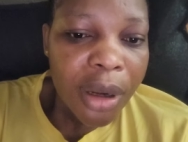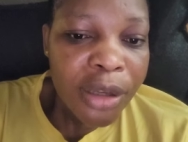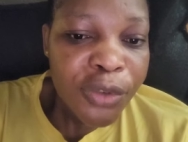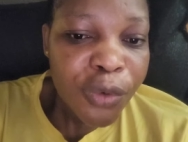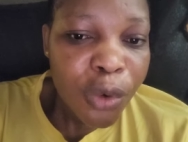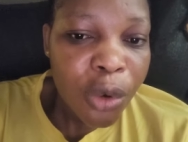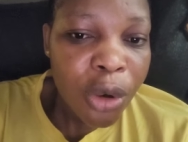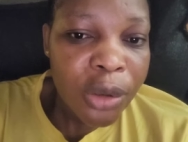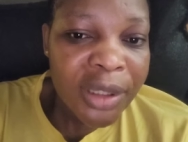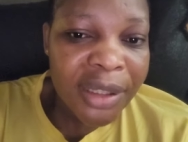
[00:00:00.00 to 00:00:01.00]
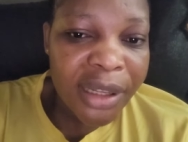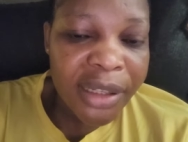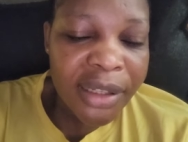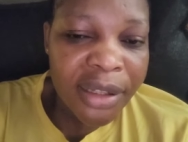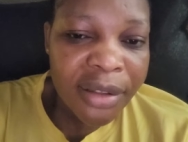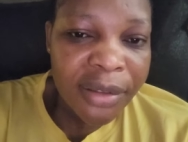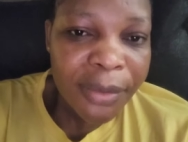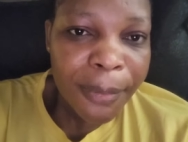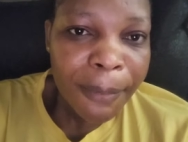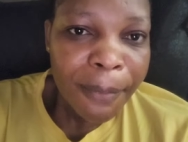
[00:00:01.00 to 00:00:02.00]
as for god's leading
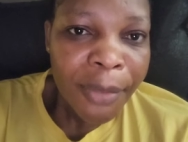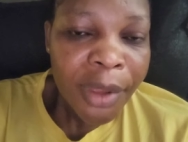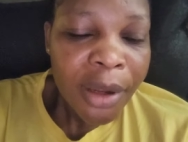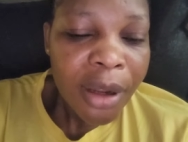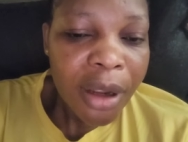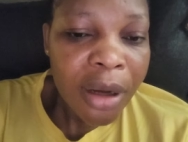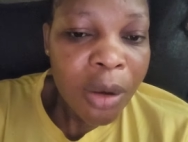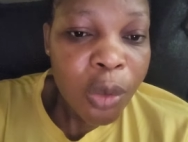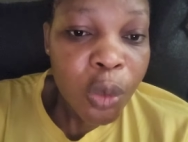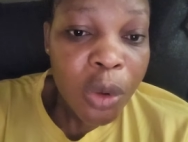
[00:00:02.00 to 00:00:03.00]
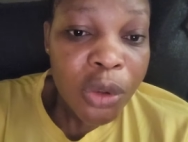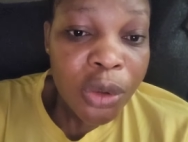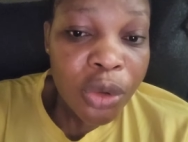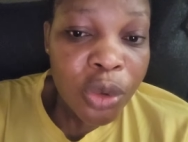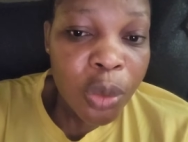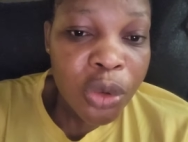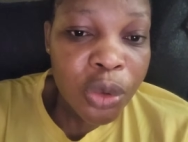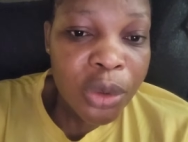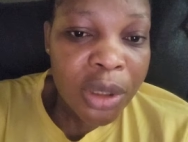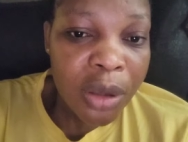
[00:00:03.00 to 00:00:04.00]
and i would want, also want
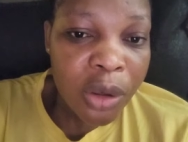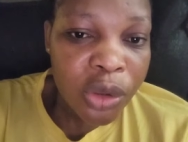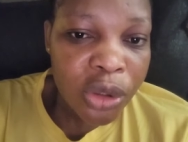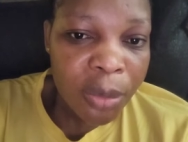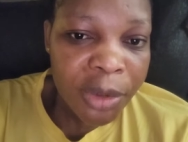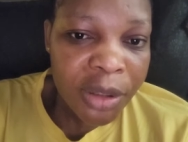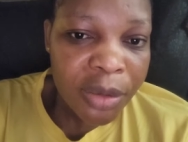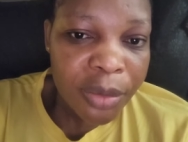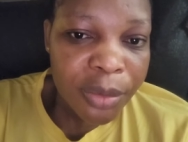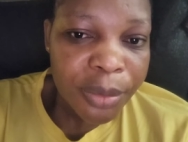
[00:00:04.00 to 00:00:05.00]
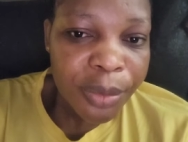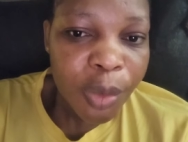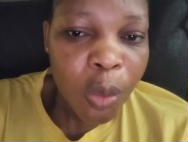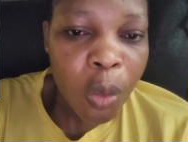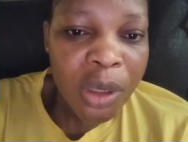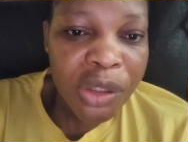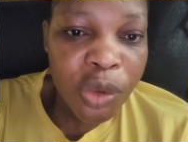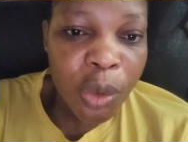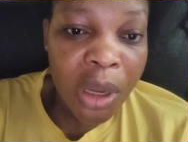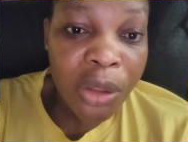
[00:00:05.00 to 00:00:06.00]
to tell us something
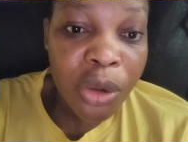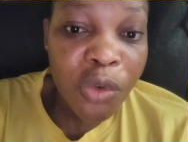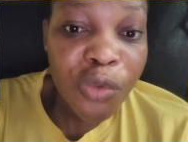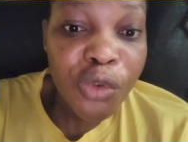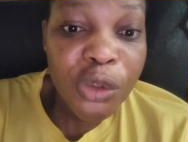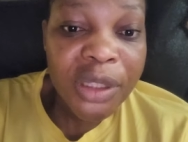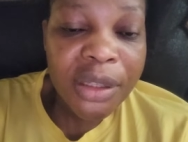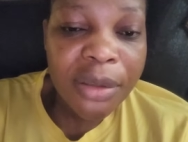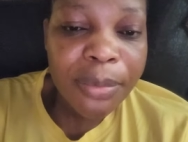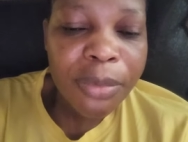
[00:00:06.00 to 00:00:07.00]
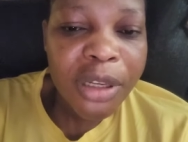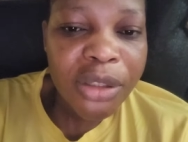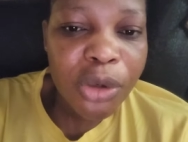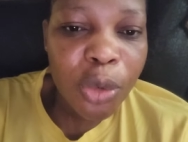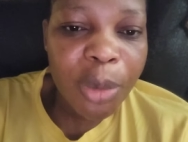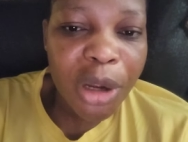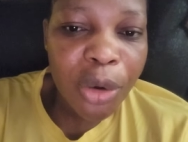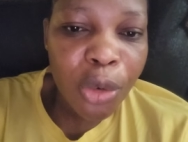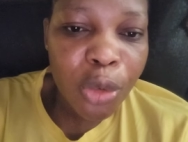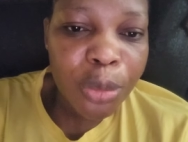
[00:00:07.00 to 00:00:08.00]
once you are done voting please go back
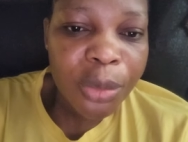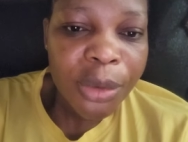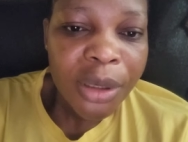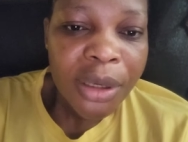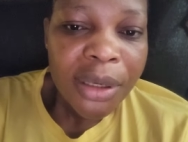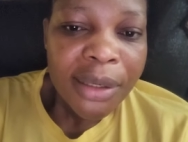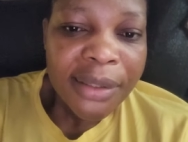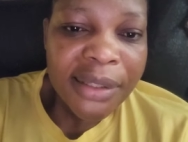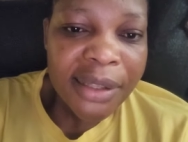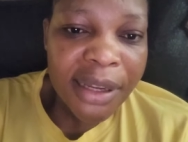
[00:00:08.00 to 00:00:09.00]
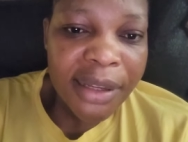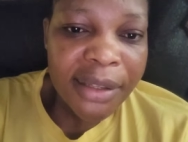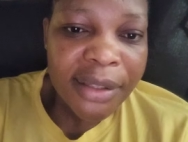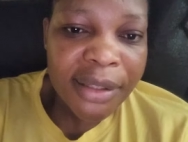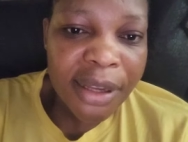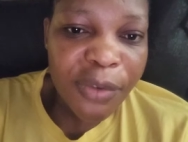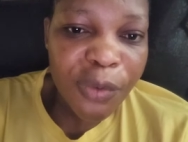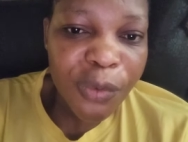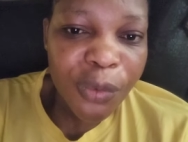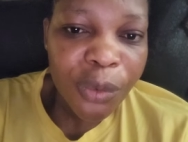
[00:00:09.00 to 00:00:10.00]
home stay
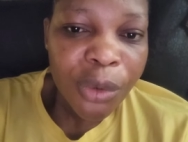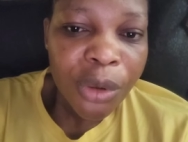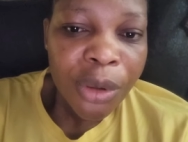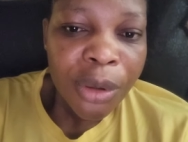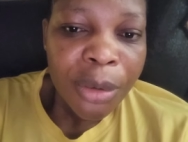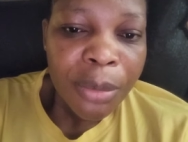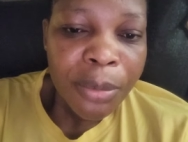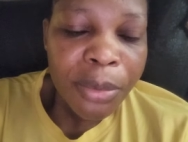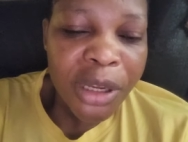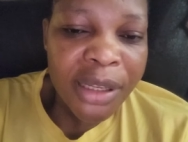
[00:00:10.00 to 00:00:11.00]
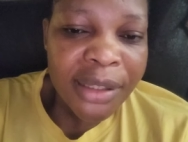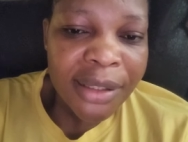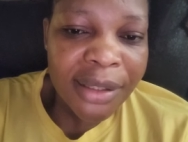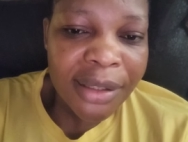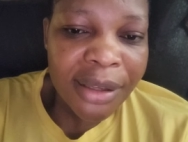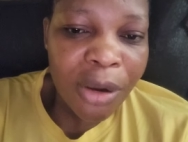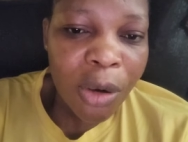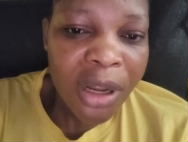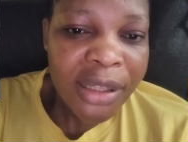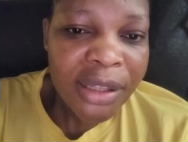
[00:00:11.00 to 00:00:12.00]
safe please
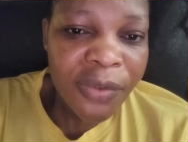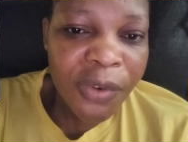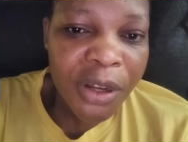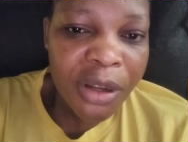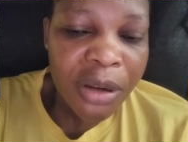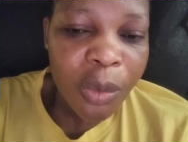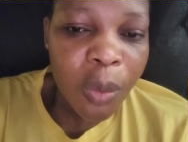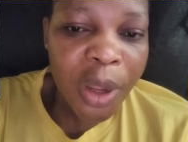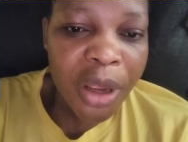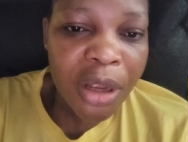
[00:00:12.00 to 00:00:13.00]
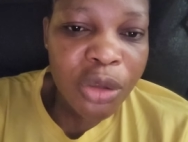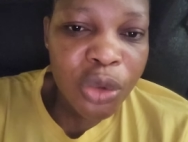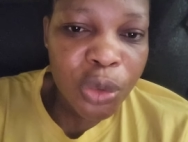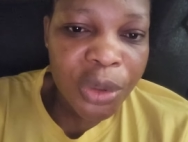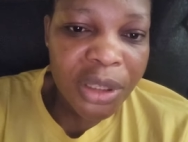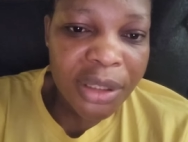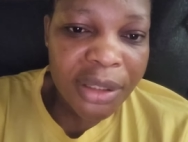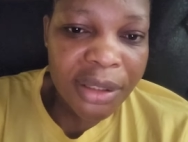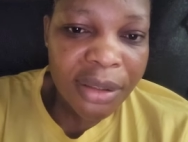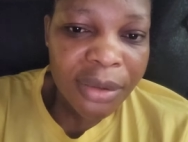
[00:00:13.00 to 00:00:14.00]
collectively we can do
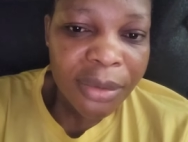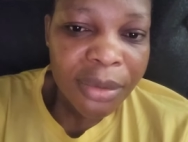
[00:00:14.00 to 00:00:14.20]
this